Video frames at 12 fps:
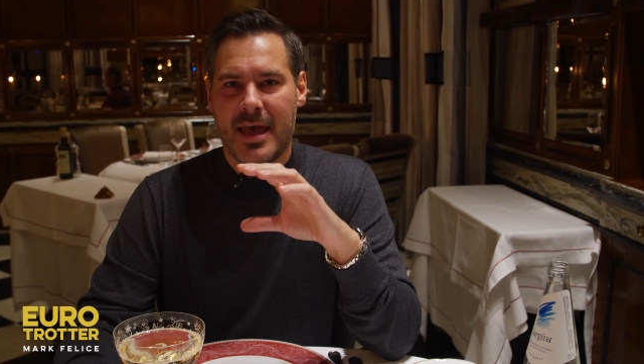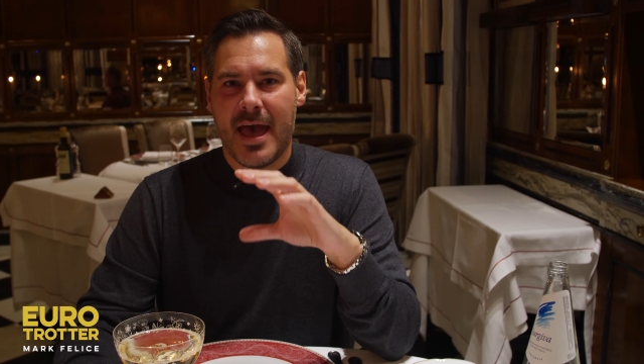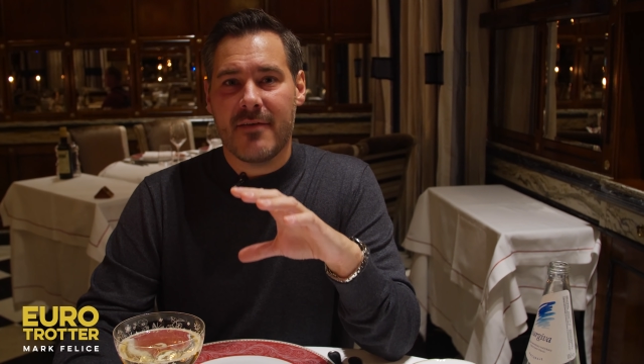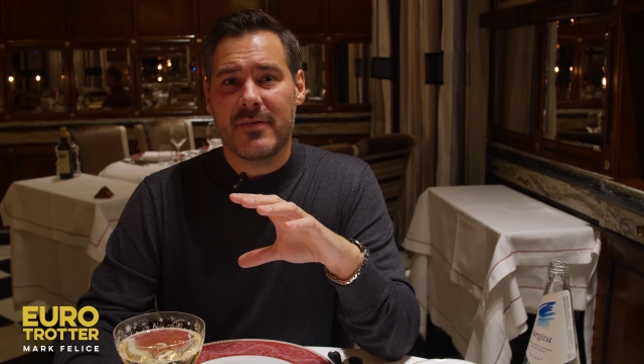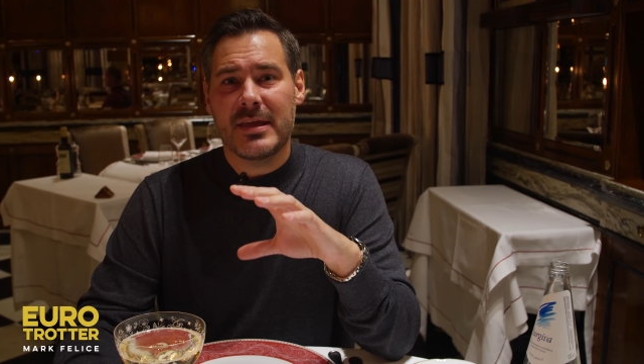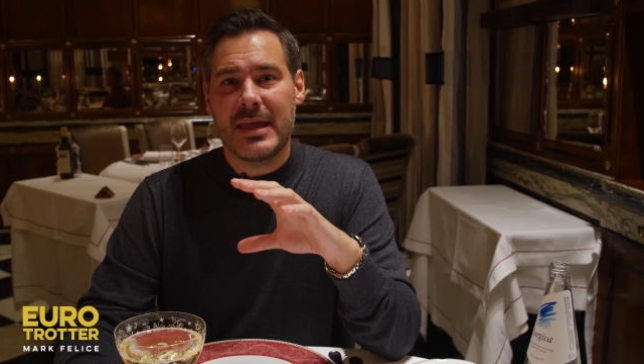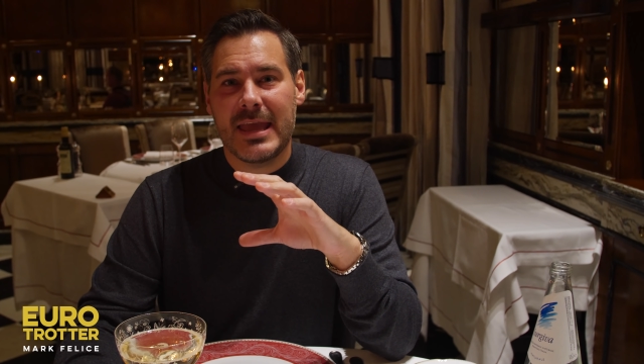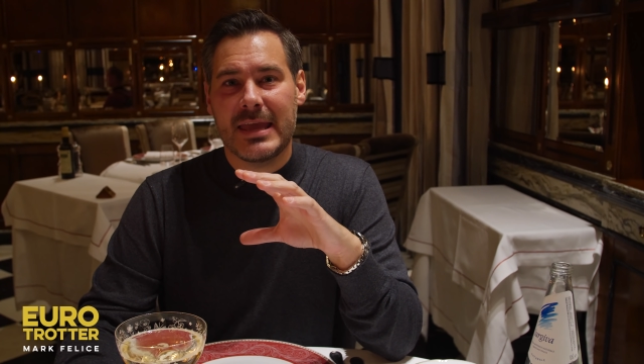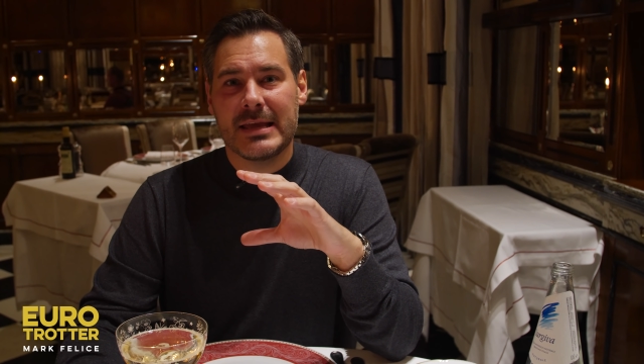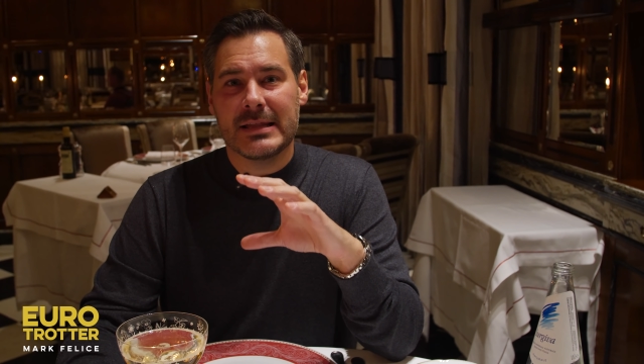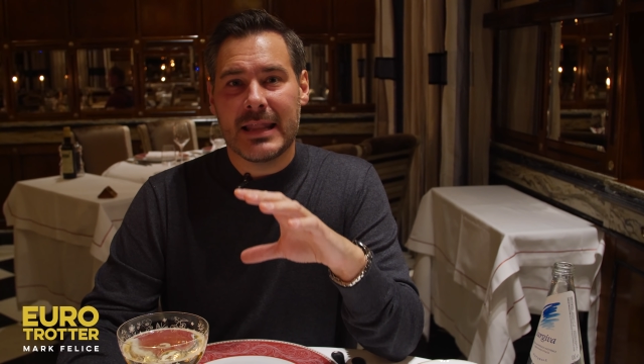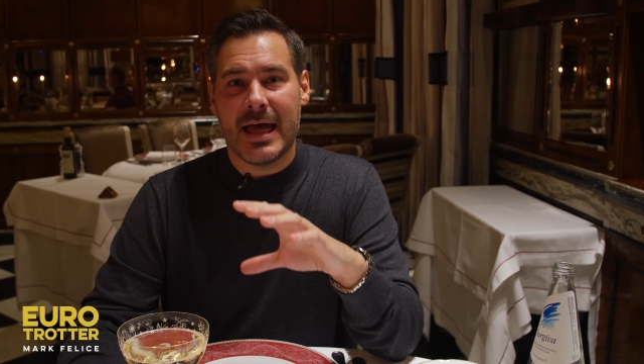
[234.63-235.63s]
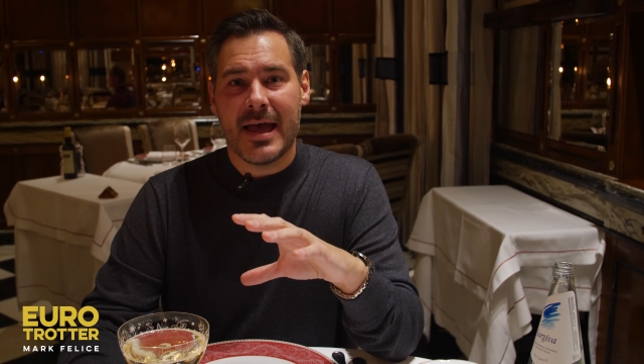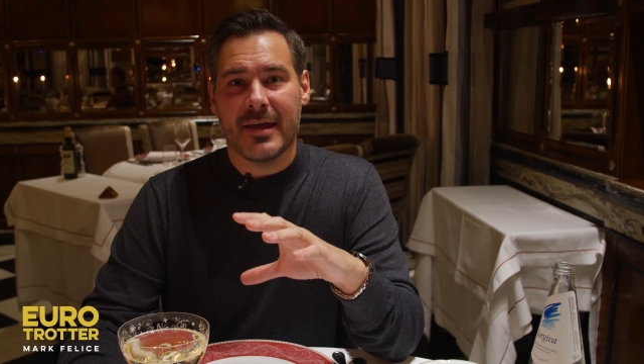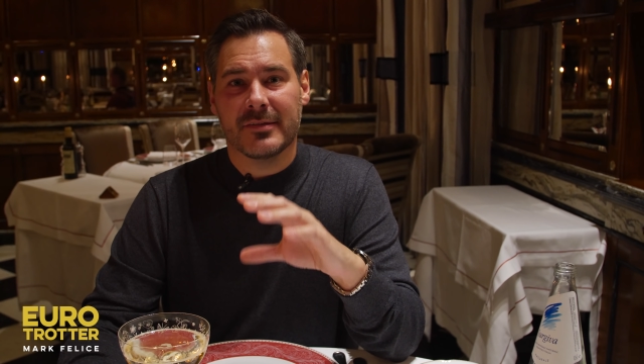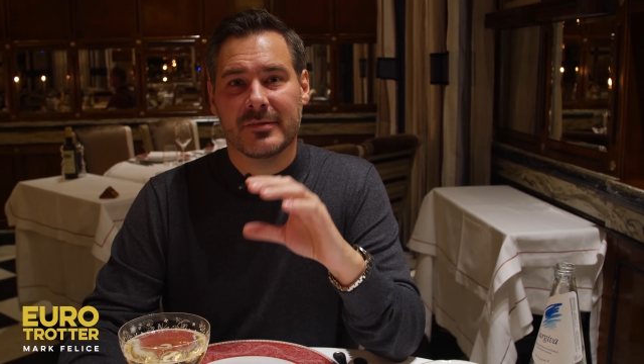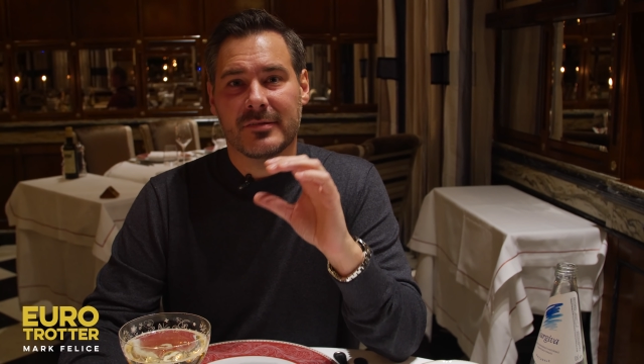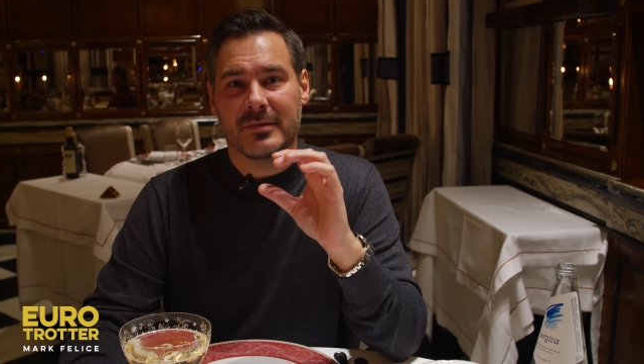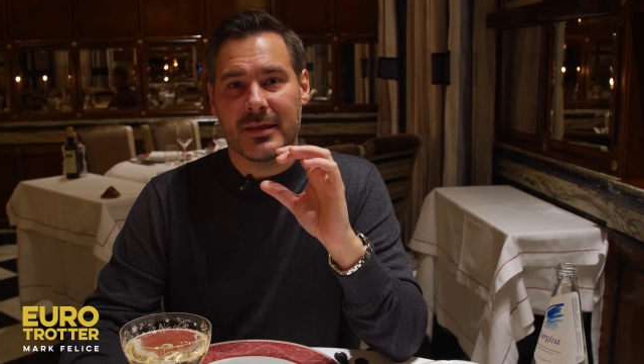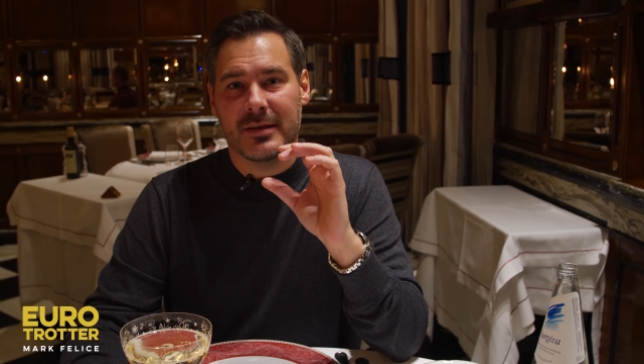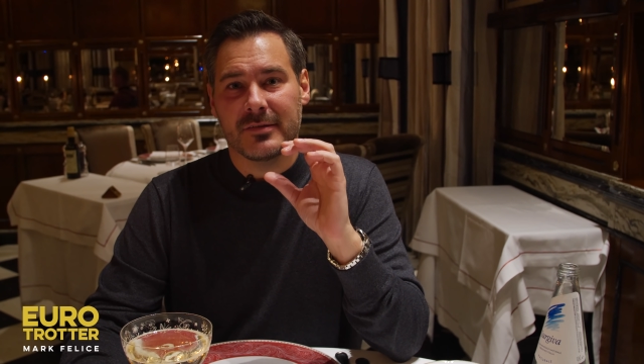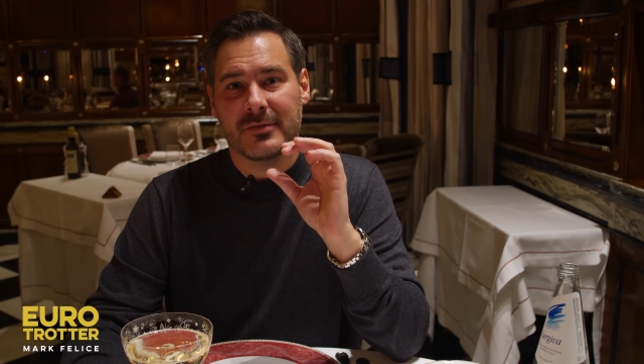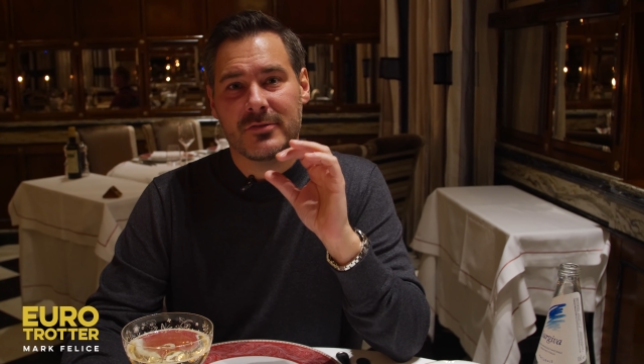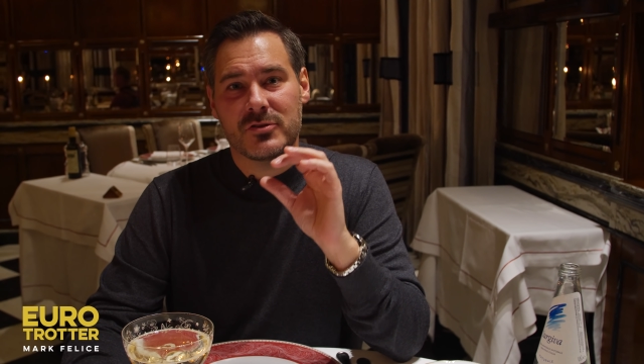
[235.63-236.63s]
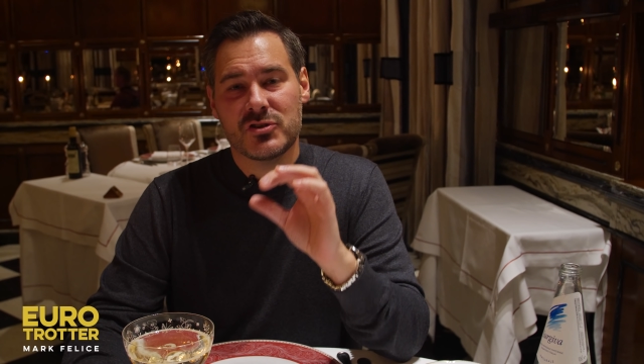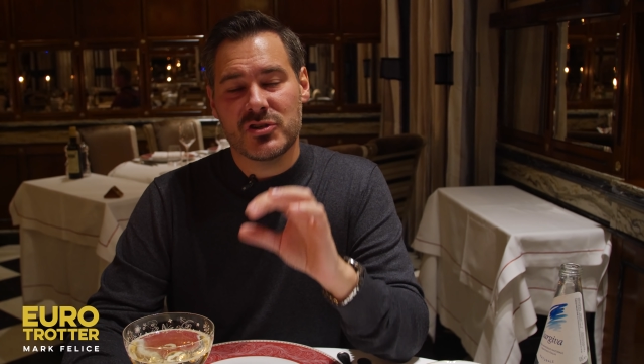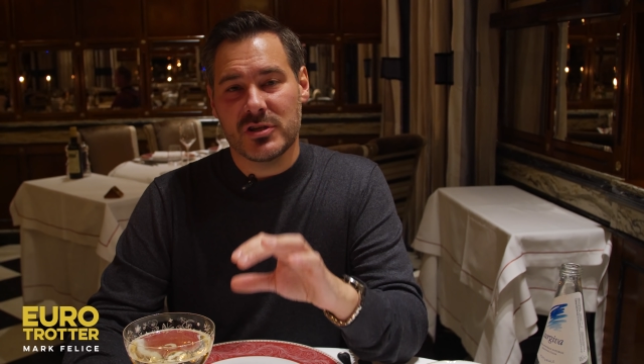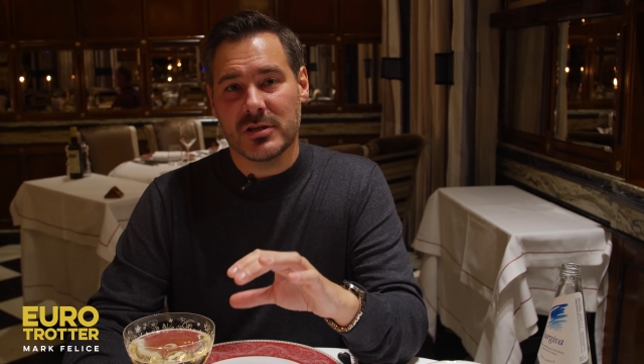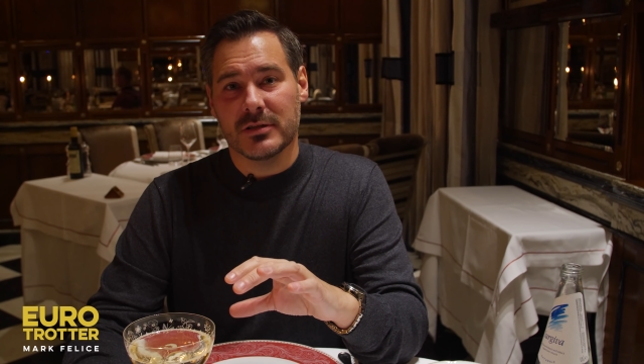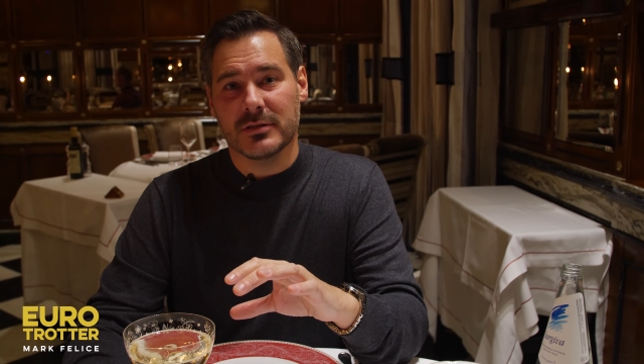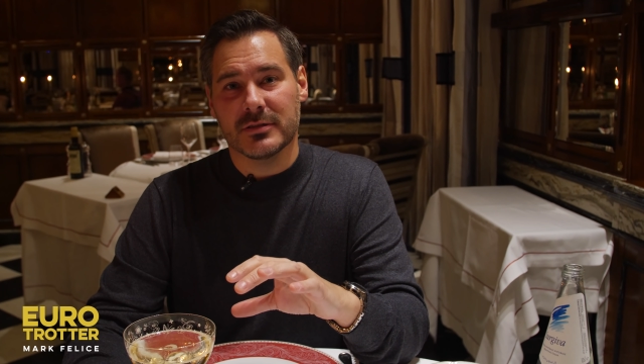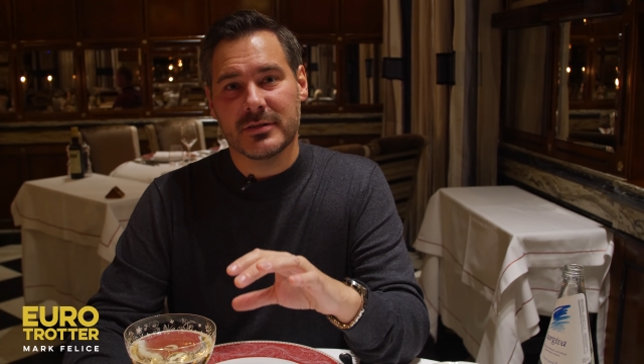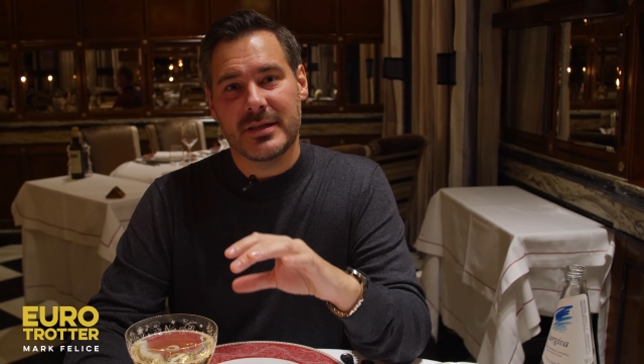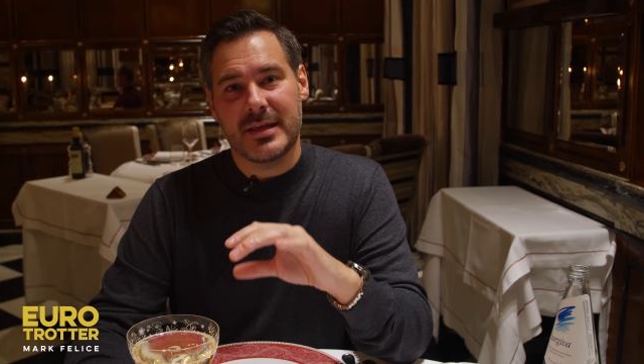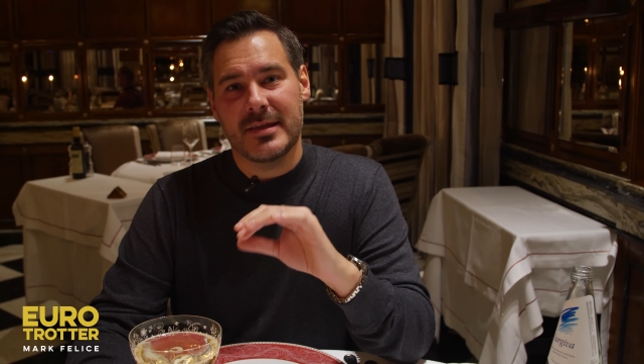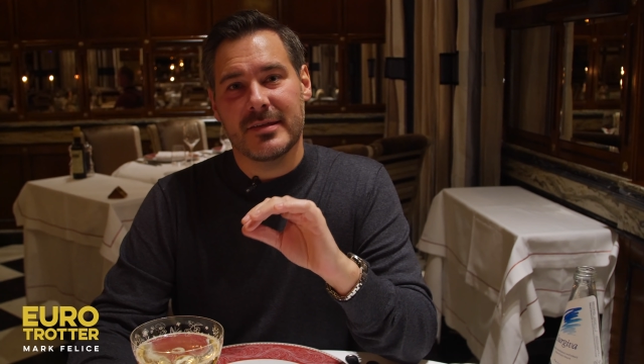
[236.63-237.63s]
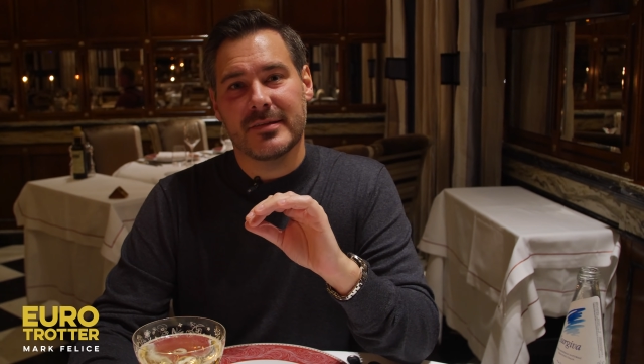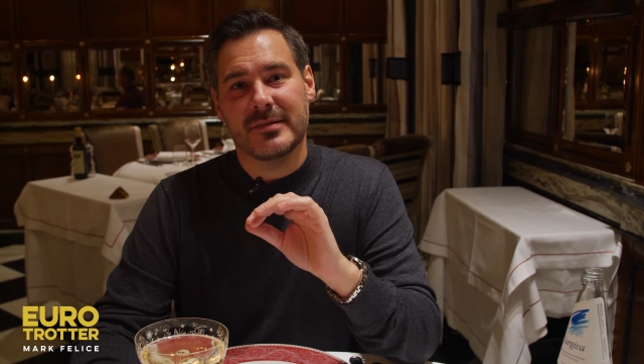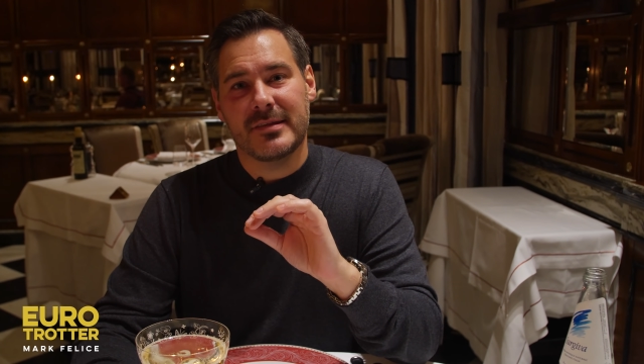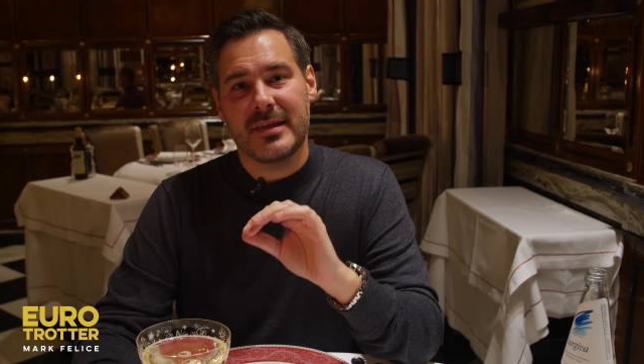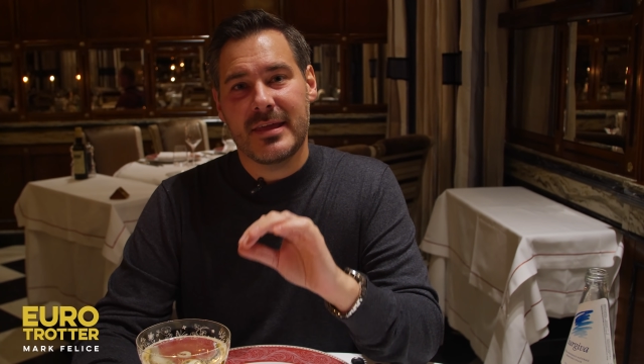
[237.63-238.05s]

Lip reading: Having a glass that is chilled is